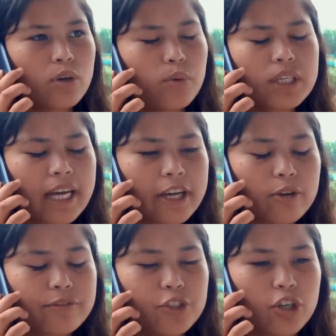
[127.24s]
What kind
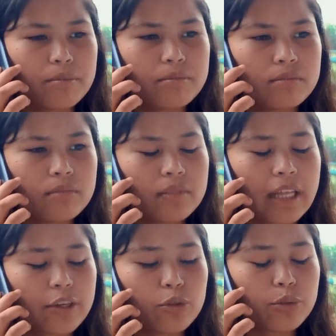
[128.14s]
of job
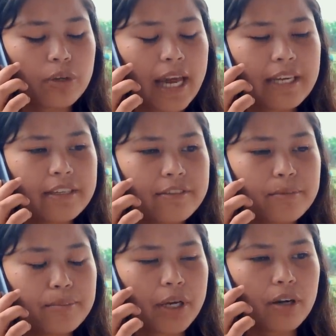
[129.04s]
that you can't
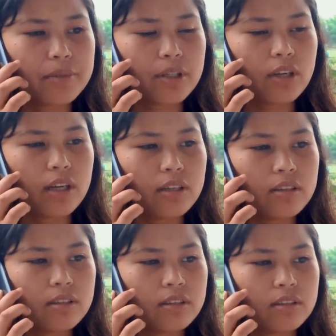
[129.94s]
even pick up the call?
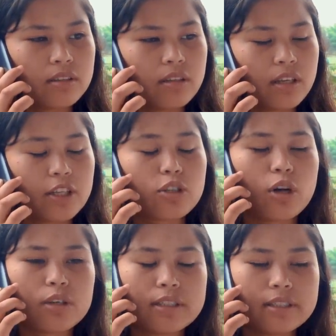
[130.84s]
It's
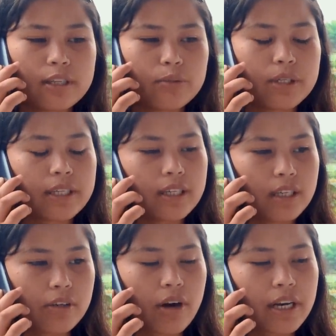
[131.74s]
all the date with a
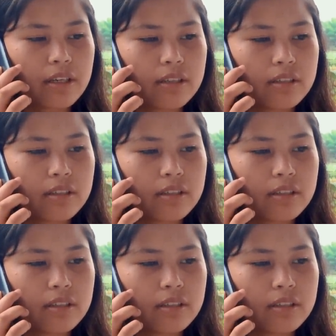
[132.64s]
girl, right?